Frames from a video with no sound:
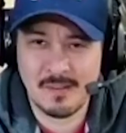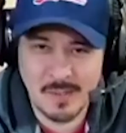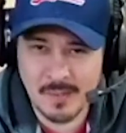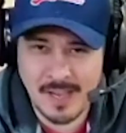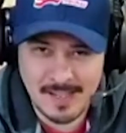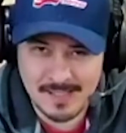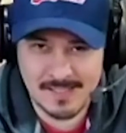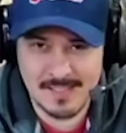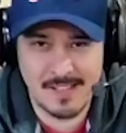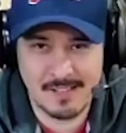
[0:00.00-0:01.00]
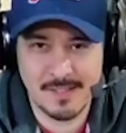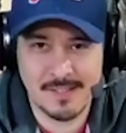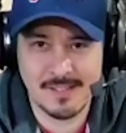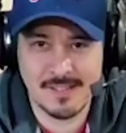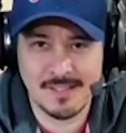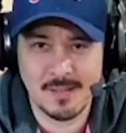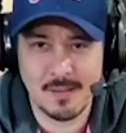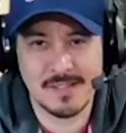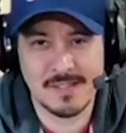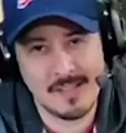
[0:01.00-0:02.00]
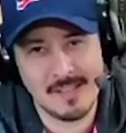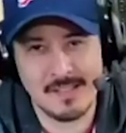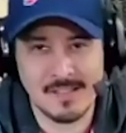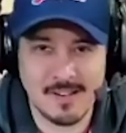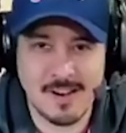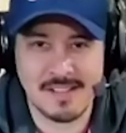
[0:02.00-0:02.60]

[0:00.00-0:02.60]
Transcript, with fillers: know the hockey side of it. So it's like you're true.